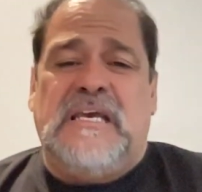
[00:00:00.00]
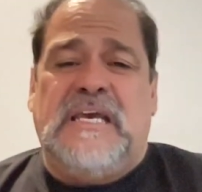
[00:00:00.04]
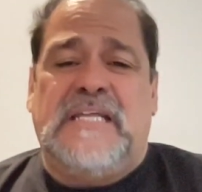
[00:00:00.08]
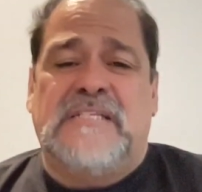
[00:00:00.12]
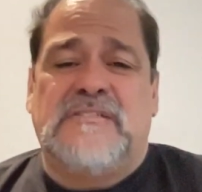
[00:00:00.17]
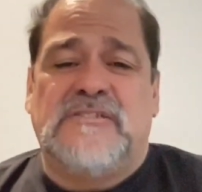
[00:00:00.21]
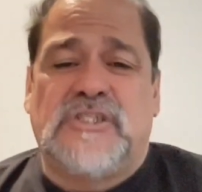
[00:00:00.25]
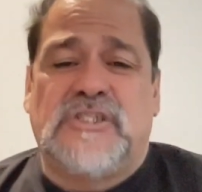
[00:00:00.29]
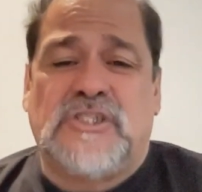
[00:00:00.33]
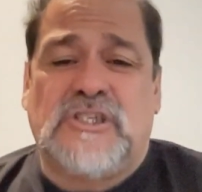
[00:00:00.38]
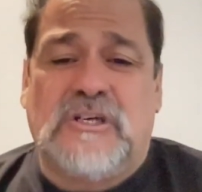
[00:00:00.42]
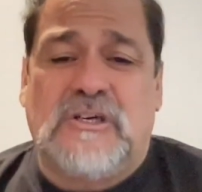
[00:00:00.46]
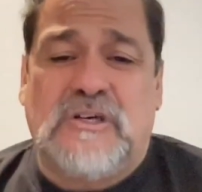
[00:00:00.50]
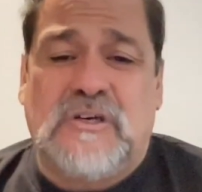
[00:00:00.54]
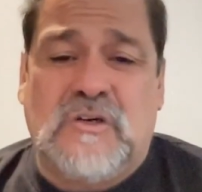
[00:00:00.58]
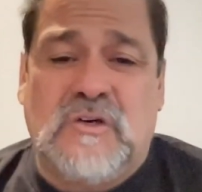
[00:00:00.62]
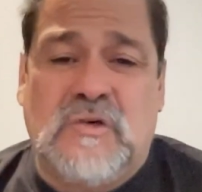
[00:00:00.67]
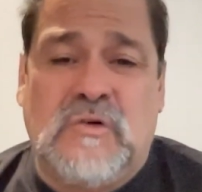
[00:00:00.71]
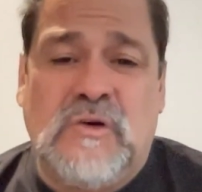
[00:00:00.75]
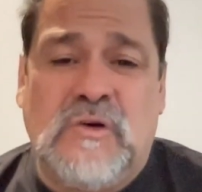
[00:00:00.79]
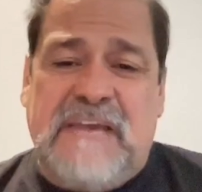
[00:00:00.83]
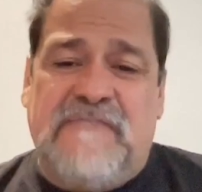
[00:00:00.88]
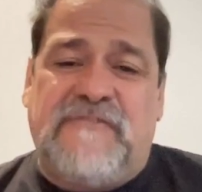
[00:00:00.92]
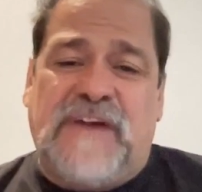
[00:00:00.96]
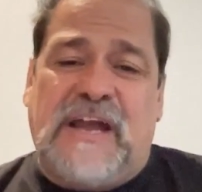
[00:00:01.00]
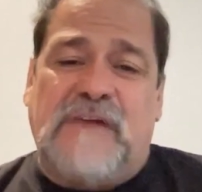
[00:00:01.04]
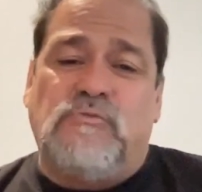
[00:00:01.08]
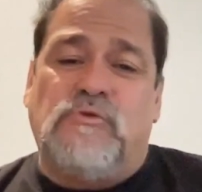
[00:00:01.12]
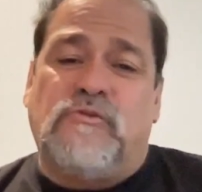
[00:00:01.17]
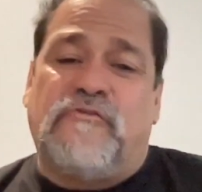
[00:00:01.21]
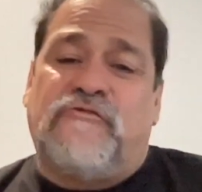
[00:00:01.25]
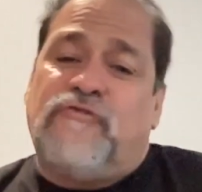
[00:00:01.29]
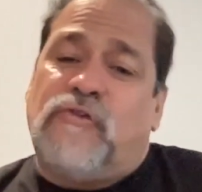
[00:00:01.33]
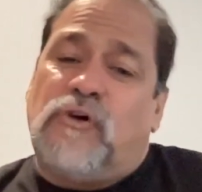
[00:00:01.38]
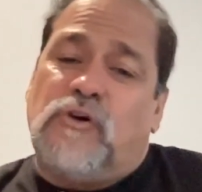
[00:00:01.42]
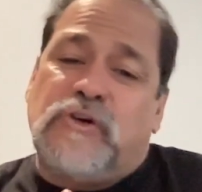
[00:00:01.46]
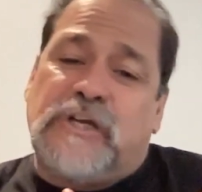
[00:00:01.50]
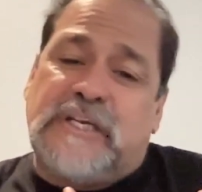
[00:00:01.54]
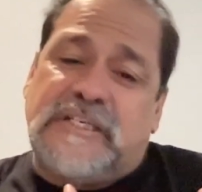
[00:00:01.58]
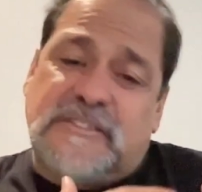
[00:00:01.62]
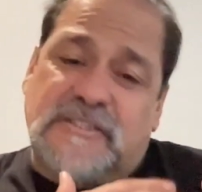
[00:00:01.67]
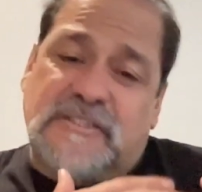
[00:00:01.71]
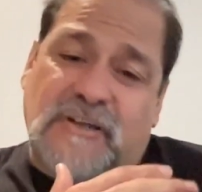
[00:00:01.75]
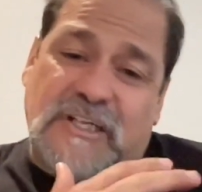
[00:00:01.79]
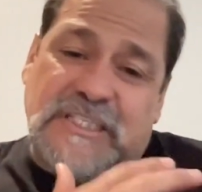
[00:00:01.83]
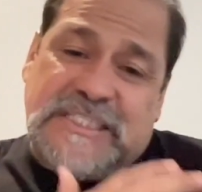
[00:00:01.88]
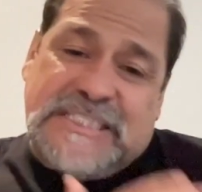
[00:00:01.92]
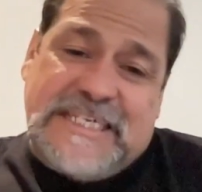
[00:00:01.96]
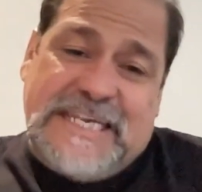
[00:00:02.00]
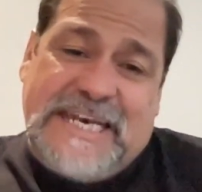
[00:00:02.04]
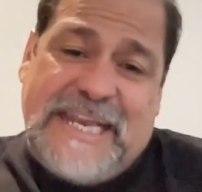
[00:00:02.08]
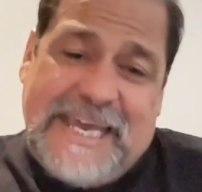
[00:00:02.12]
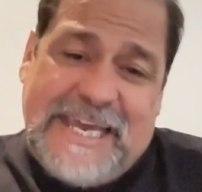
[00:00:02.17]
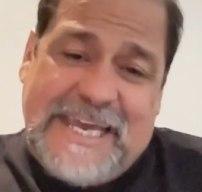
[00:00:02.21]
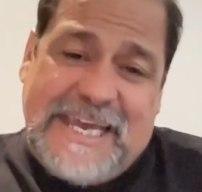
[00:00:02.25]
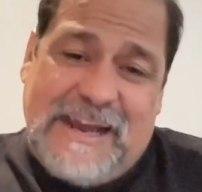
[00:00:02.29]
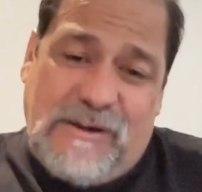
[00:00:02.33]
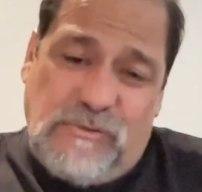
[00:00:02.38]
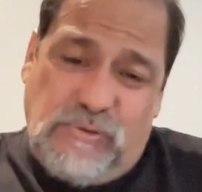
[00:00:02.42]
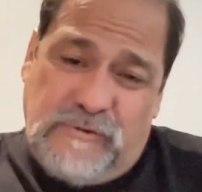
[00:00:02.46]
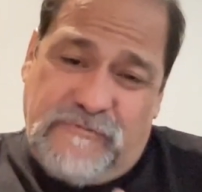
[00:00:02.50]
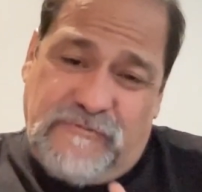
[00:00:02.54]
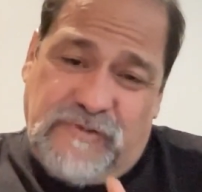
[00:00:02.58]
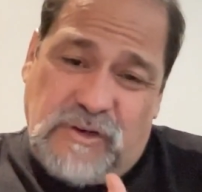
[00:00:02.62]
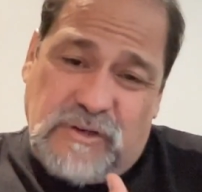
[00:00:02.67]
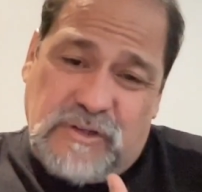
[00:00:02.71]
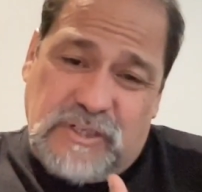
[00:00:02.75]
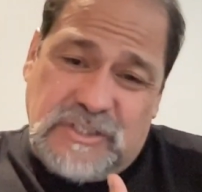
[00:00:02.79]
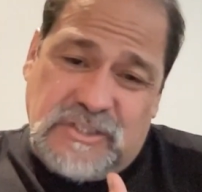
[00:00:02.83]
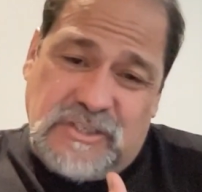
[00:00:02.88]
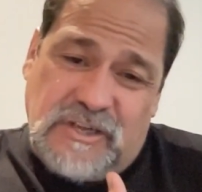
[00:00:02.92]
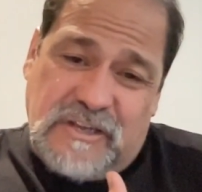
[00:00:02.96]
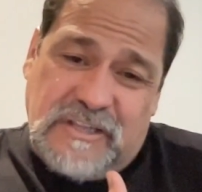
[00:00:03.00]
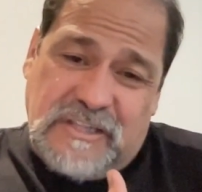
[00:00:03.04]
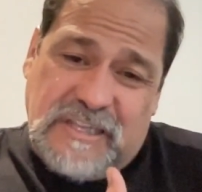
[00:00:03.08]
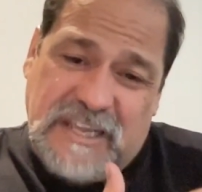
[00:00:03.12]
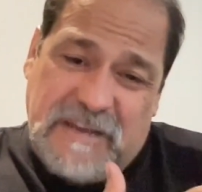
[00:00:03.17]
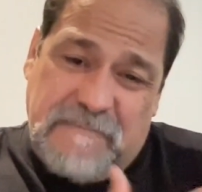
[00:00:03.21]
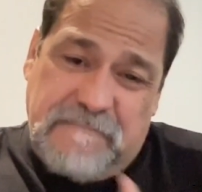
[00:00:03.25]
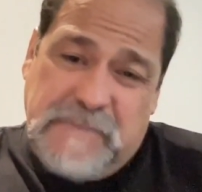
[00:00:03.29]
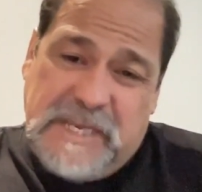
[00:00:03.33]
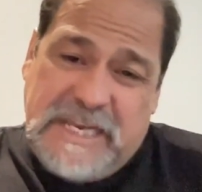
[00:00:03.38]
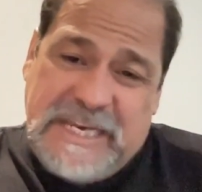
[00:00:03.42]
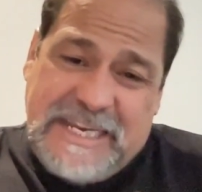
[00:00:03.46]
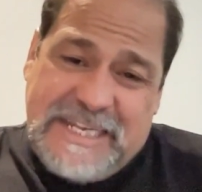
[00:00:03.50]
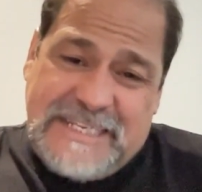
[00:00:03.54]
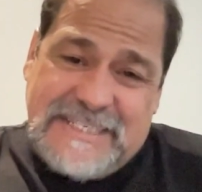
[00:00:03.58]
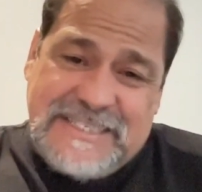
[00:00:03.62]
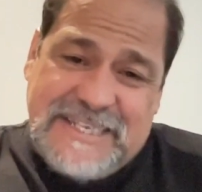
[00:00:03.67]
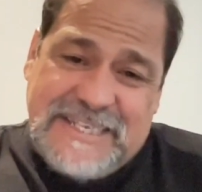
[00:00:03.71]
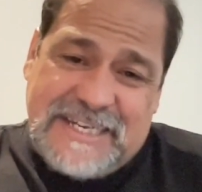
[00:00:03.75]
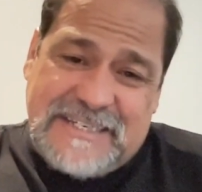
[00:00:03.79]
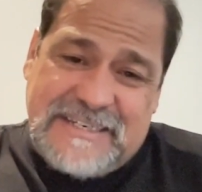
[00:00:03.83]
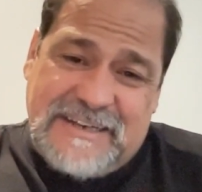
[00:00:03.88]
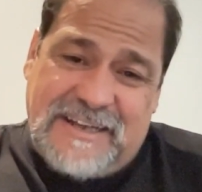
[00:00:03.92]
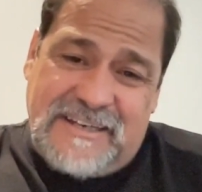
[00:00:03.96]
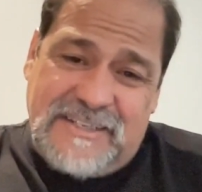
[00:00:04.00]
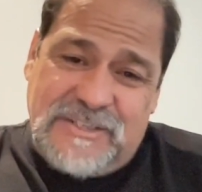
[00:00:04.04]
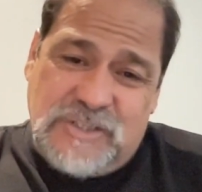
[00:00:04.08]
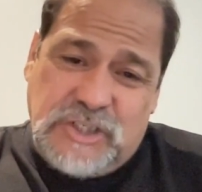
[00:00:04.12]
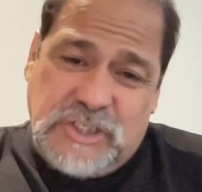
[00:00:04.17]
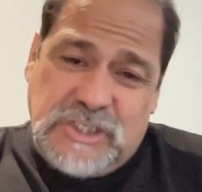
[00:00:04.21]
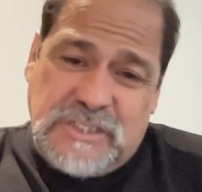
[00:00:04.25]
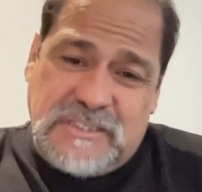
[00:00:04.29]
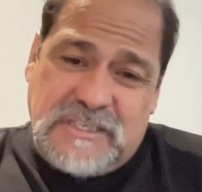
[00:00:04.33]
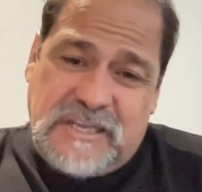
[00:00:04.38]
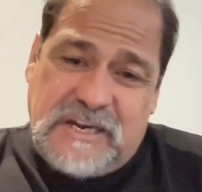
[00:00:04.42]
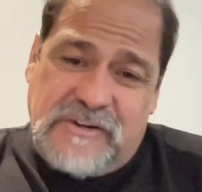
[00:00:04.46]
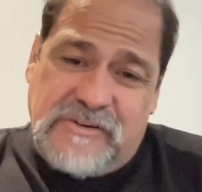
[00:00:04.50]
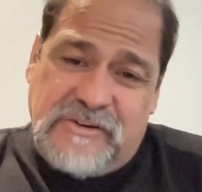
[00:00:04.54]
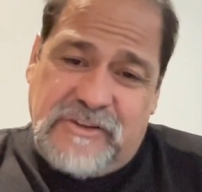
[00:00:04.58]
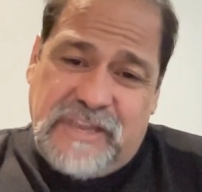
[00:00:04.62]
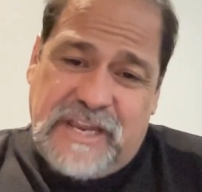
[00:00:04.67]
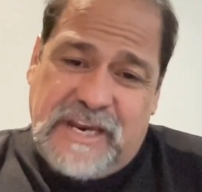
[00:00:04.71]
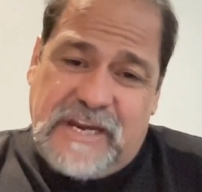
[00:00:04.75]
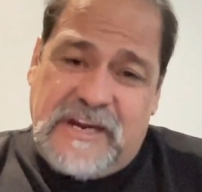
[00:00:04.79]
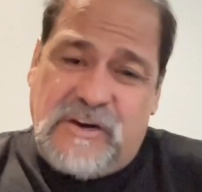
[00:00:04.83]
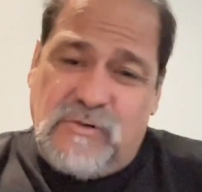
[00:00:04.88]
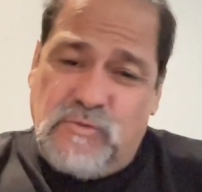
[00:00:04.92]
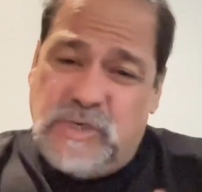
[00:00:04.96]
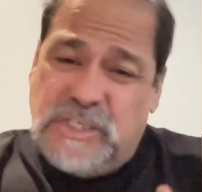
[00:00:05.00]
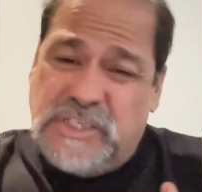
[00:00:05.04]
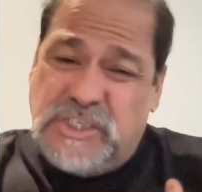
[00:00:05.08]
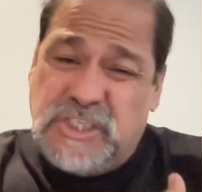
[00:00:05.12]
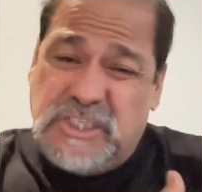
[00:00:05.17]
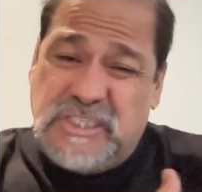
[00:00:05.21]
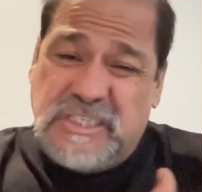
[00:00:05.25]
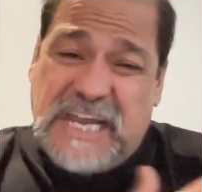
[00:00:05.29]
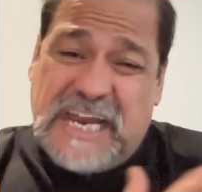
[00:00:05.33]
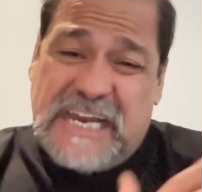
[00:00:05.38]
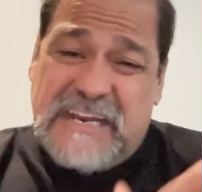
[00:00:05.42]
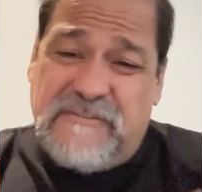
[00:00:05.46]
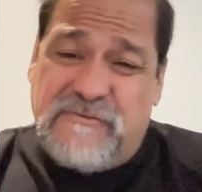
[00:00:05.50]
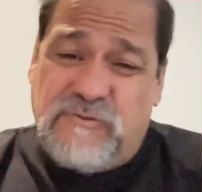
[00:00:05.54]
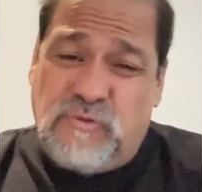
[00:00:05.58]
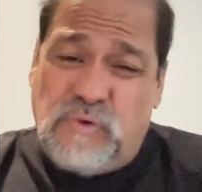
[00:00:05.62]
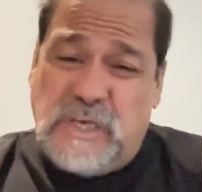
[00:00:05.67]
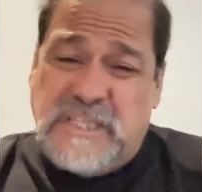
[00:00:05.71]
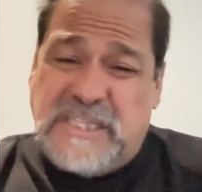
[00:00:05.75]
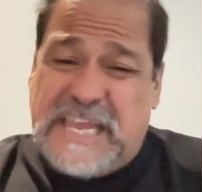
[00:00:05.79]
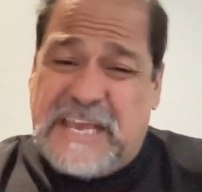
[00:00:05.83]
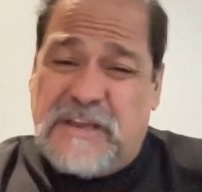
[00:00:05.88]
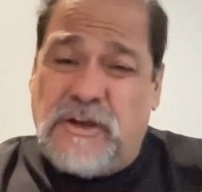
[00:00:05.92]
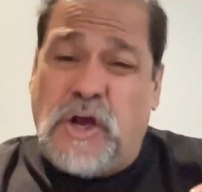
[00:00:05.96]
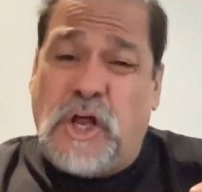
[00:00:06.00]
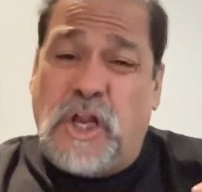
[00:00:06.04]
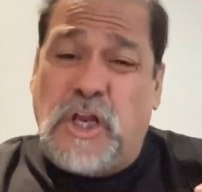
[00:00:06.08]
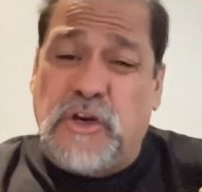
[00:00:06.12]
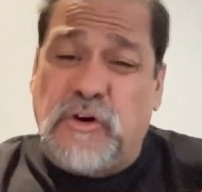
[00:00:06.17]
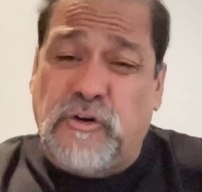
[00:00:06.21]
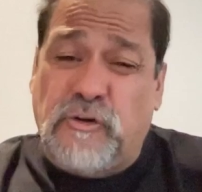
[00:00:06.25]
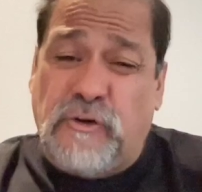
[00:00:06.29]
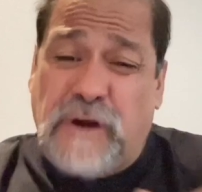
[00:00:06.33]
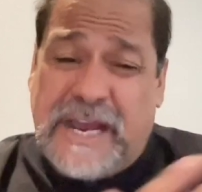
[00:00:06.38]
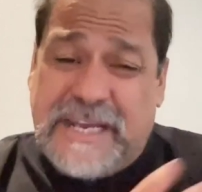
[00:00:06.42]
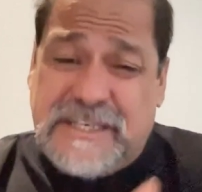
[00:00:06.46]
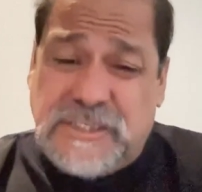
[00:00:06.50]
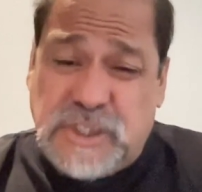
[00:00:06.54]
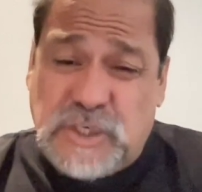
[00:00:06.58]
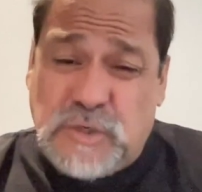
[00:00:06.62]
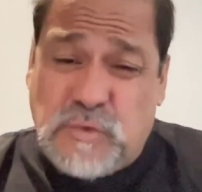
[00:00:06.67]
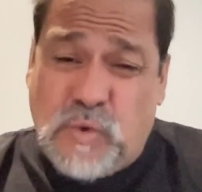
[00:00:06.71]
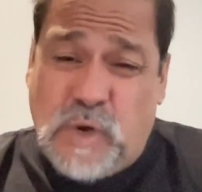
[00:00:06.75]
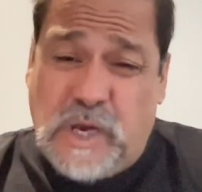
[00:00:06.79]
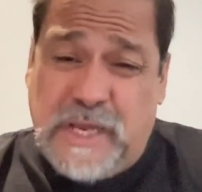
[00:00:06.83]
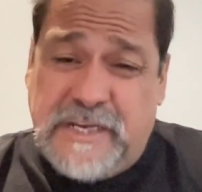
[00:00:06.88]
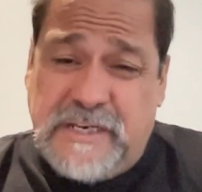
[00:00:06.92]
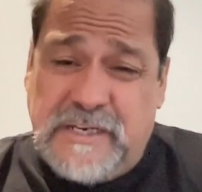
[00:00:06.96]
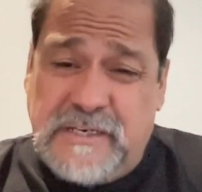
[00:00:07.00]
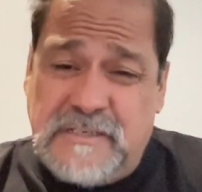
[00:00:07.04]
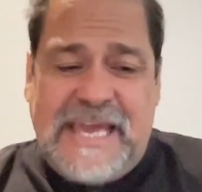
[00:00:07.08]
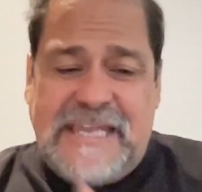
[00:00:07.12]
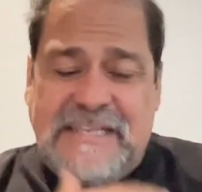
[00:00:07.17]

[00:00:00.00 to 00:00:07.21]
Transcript: And so if I were focused on today, I would focus on the immediate technologies that are there, which is kind of what they call Horizon 1.